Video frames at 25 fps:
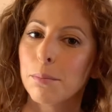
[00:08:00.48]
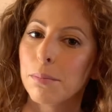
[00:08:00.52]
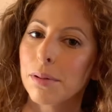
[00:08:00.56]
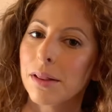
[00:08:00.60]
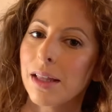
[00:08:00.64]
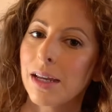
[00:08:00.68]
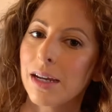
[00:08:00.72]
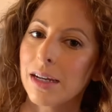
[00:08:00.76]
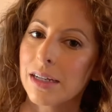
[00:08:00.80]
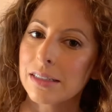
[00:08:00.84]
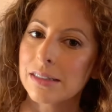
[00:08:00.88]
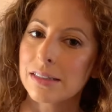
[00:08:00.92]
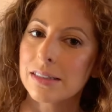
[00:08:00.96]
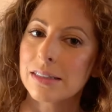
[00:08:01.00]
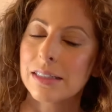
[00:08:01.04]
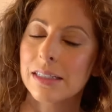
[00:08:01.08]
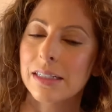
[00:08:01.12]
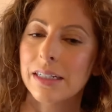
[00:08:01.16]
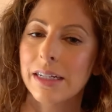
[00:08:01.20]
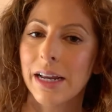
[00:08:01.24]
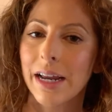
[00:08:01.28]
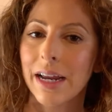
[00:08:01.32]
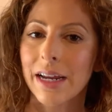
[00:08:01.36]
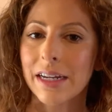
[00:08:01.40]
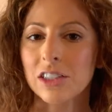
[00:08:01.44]
plus an
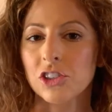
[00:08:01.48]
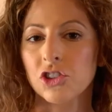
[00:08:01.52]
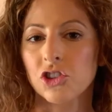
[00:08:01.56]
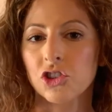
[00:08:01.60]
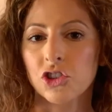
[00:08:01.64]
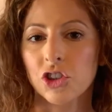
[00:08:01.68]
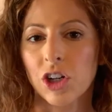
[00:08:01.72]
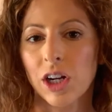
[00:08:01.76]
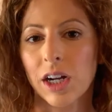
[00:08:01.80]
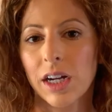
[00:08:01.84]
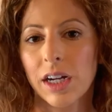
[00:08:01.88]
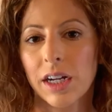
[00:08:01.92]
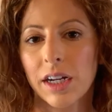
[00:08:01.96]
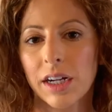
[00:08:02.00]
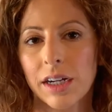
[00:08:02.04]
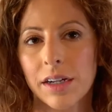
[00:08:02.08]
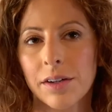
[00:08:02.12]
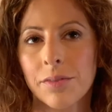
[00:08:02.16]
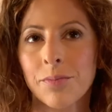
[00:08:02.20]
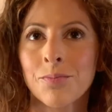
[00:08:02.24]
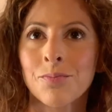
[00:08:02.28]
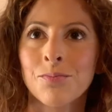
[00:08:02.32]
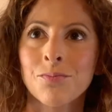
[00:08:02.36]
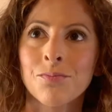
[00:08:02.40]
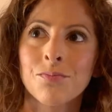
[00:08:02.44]
extra
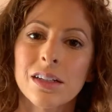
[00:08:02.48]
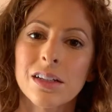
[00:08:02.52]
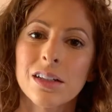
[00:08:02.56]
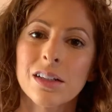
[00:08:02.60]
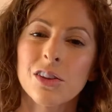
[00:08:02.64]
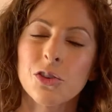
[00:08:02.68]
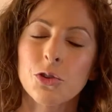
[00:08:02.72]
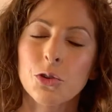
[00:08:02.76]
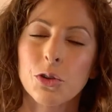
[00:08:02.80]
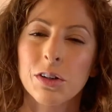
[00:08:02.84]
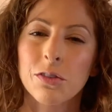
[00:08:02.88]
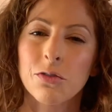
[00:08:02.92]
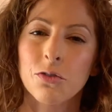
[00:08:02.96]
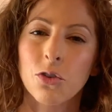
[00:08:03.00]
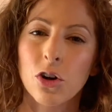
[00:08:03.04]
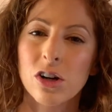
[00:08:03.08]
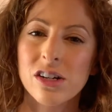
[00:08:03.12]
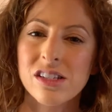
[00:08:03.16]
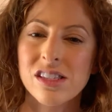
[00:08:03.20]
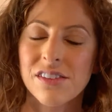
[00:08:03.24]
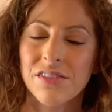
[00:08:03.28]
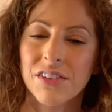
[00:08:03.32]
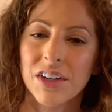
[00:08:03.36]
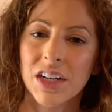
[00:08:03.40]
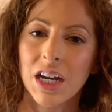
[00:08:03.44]

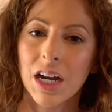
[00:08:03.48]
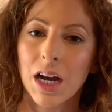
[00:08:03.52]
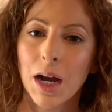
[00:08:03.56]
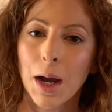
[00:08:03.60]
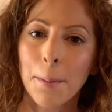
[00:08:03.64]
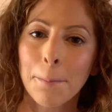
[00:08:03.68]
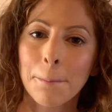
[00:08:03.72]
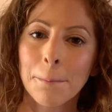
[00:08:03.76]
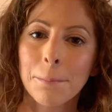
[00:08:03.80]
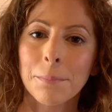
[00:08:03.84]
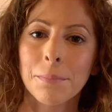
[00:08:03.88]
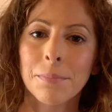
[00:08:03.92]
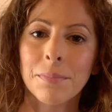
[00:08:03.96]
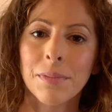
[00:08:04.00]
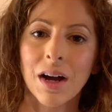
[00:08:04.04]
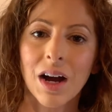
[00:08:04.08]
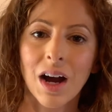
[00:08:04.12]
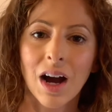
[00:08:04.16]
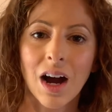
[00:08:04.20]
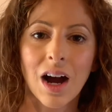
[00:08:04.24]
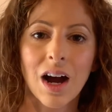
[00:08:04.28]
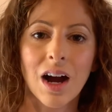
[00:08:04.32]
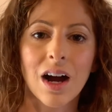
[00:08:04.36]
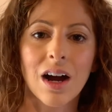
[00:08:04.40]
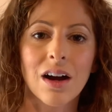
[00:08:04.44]
3/4 of a cup
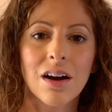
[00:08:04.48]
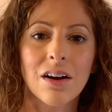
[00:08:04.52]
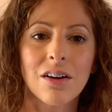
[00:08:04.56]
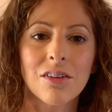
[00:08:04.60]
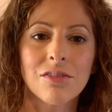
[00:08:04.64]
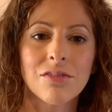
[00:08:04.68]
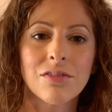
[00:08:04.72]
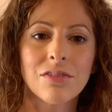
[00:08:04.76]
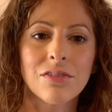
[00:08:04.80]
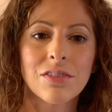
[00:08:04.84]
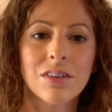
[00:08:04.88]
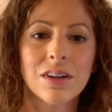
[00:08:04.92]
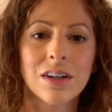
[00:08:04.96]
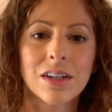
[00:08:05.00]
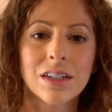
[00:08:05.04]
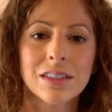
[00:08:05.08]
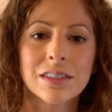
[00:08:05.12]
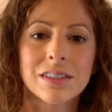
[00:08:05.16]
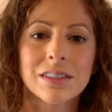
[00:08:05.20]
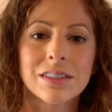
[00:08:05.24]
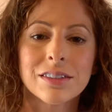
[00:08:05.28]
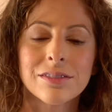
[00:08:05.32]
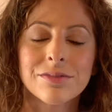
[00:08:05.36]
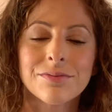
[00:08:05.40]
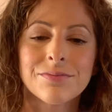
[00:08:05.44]
of
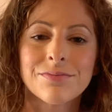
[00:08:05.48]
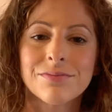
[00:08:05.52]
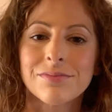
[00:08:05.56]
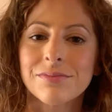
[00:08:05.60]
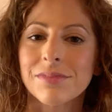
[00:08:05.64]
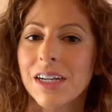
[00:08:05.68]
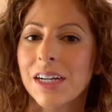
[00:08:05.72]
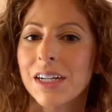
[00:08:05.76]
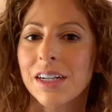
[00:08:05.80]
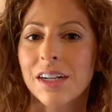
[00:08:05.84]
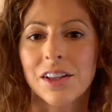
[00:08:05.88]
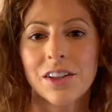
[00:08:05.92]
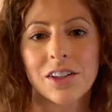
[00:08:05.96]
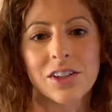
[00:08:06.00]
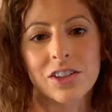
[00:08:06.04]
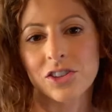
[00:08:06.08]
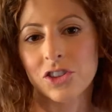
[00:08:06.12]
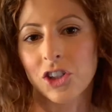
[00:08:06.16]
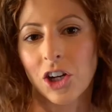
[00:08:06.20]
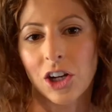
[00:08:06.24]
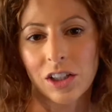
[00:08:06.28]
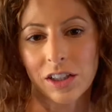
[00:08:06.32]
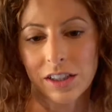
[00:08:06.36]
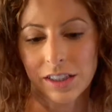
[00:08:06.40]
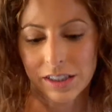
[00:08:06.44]
another
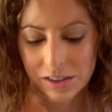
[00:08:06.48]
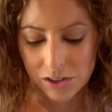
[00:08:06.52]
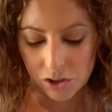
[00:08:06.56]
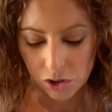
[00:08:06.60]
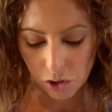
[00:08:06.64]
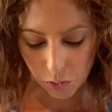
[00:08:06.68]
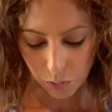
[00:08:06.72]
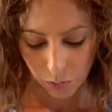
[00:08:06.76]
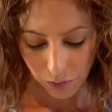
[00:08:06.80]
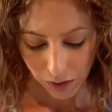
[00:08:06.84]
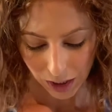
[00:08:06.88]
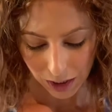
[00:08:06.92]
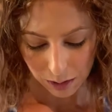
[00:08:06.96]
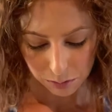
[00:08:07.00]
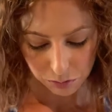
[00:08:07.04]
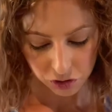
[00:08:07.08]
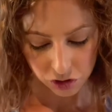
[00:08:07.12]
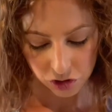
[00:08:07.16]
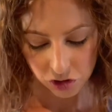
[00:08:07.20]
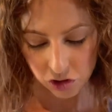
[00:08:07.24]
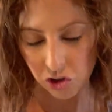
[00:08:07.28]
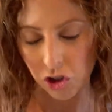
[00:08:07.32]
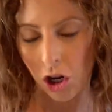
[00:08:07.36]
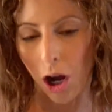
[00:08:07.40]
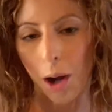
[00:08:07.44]
chocolate. So I'm
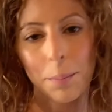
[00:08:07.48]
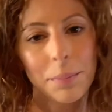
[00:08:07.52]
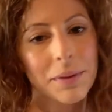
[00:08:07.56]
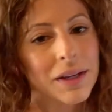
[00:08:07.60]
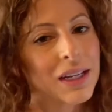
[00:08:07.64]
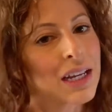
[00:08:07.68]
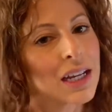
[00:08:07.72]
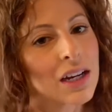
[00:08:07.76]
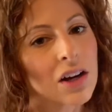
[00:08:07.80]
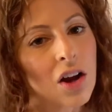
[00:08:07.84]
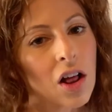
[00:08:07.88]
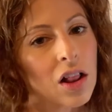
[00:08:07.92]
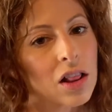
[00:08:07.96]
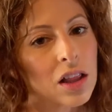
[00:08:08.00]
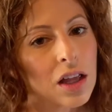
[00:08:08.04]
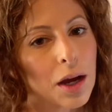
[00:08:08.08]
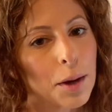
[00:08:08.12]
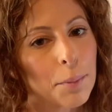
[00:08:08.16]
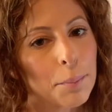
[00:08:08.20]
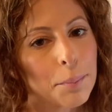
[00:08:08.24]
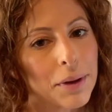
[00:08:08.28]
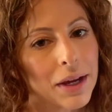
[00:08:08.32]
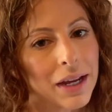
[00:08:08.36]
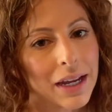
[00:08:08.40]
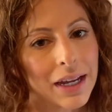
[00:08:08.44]
just chopping it all
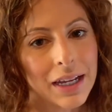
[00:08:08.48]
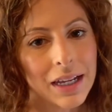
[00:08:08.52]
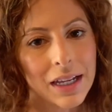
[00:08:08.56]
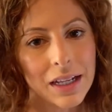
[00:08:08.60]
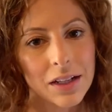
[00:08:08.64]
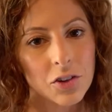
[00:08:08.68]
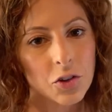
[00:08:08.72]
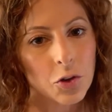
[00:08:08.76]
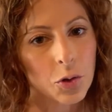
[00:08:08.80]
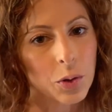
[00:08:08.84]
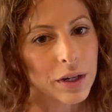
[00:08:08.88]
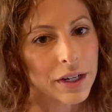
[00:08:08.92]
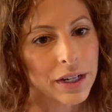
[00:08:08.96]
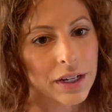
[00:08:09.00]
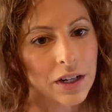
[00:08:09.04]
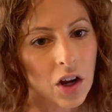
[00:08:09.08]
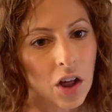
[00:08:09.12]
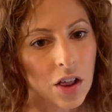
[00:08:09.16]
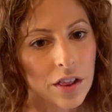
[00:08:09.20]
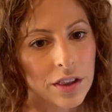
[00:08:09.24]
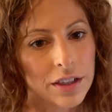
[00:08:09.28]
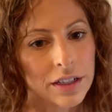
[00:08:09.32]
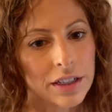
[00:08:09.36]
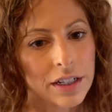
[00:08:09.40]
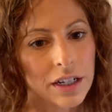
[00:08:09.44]
up and throwing it
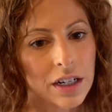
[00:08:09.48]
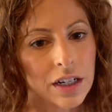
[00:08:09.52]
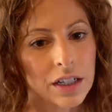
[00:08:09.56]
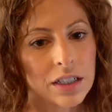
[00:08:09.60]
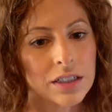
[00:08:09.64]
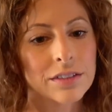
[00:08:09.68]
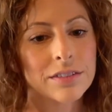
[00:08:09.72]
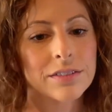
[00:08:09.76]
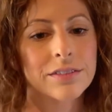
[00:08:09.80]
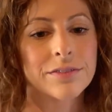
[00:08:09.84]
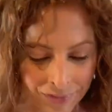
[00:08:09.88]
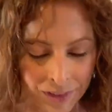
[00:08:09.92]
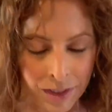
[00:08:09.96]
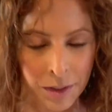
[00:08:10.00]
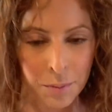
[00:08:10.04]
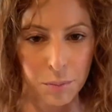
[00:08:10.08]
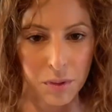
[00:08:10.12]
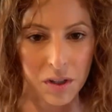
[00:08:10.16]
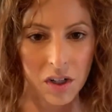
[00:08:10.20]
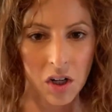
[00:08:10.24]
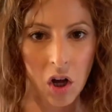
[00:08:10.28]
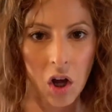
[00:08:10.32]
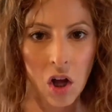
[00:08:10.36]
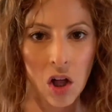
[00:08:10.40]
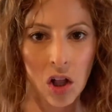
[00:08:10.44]
all in there.
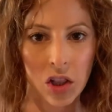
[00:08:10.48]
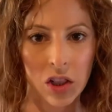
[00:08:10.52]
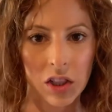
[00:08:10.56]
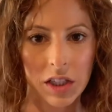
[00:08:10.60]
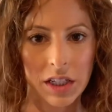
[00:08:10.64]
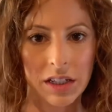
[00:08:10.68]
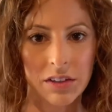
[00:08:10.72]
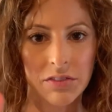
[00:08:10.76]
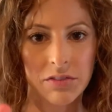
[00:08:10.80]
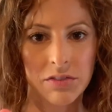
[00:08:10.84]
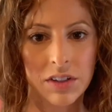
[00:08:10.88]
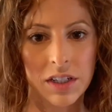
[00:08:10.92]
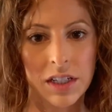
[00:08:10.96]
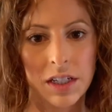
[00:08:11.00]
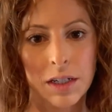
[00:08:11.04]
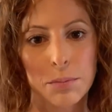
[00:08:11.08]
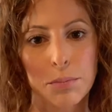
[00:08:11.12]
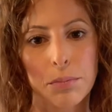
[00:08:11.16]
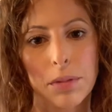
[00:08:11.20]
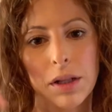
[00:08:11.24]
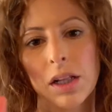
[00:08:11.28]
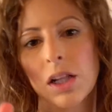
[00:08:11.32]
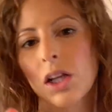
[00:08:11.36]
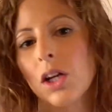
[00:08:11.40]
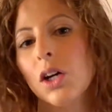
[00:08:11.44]
But I'll leave it
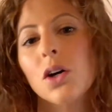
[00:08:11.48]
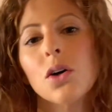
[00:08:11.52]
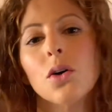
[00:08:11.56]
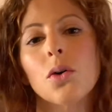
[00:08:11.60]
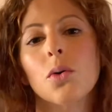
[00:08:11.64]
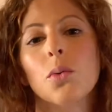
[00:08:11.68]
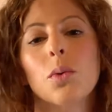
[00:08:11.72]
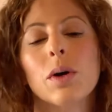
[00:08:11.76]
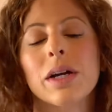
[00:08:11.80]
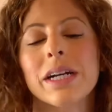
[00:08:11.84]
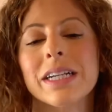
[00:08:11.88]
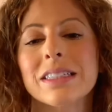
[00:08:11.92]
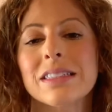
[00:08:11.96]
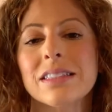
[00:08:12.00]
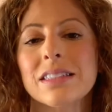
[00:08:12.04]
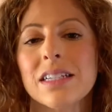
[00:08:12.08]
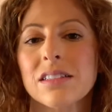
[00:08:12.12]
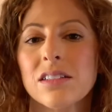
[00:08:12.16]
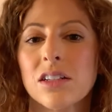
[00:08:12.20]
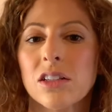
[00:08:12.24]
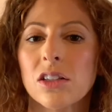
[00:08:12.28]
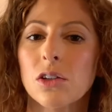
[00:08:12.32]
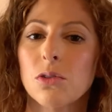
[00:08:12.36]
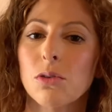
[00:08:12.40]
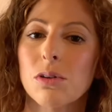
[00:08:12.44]
below what it says
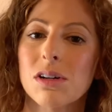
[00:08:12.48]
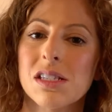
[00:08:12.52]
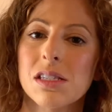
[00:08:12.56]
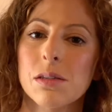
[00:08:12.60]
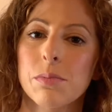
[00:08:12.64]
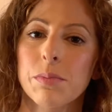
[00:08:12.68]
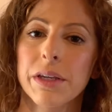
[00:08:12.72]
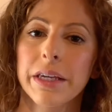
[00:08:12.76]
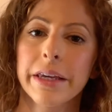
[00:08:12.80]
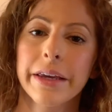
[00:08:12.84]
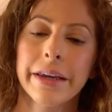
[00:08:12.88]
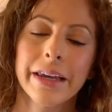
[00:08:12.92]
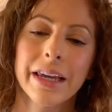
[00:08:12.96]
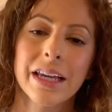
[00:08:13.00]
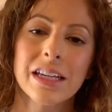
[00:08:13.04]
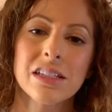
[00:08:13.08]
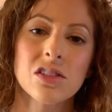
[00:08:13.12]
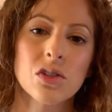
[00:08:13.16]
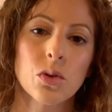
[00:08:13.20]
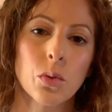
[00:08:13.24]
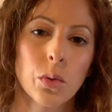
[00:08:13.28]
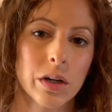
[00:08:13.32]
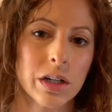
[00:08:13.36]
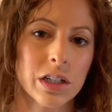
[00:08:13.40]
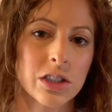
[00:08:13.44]
on the recipe in case
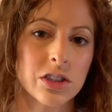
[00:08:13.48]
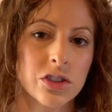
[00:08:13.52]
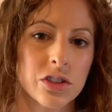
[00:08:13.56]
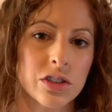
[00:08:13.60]
you want to